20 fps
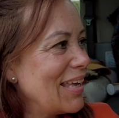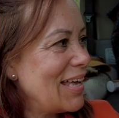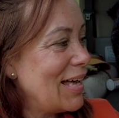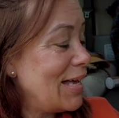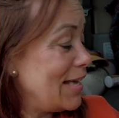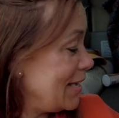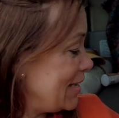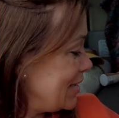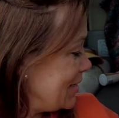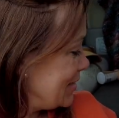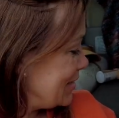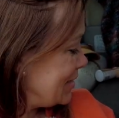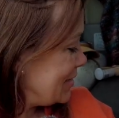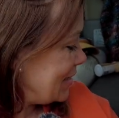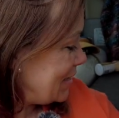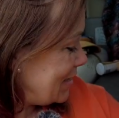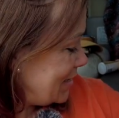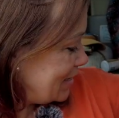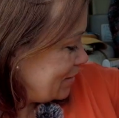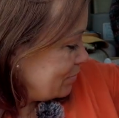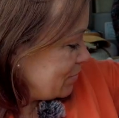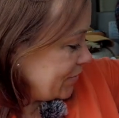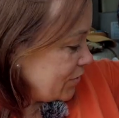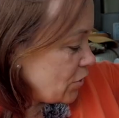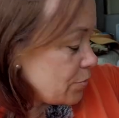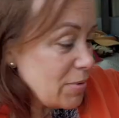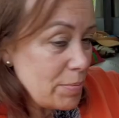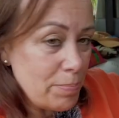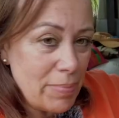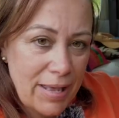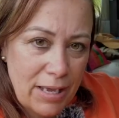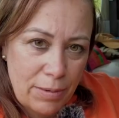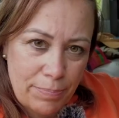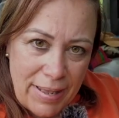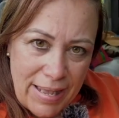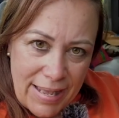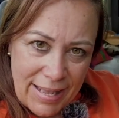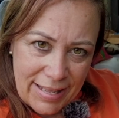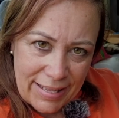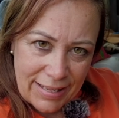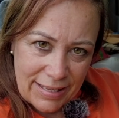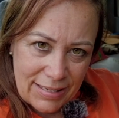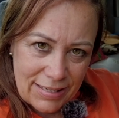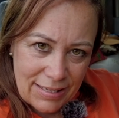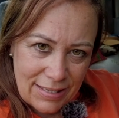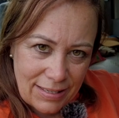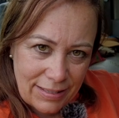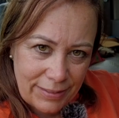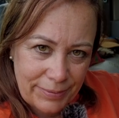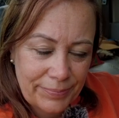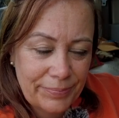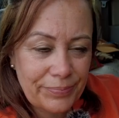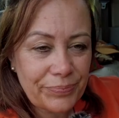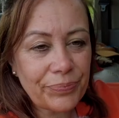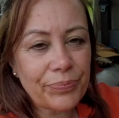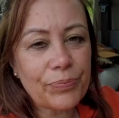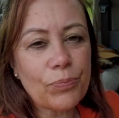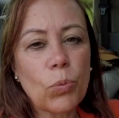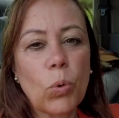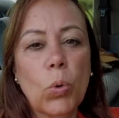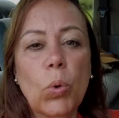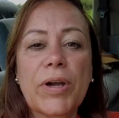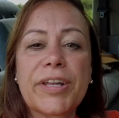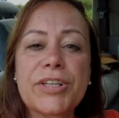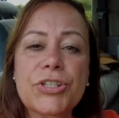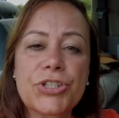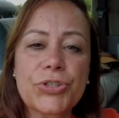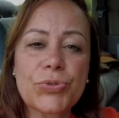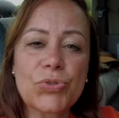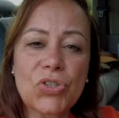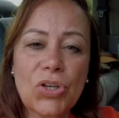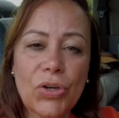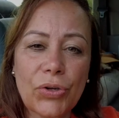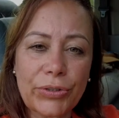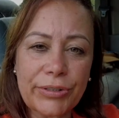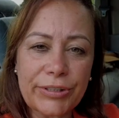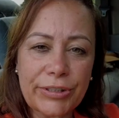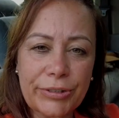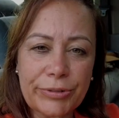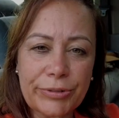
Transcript: And I got my bag packed, walking shoes on.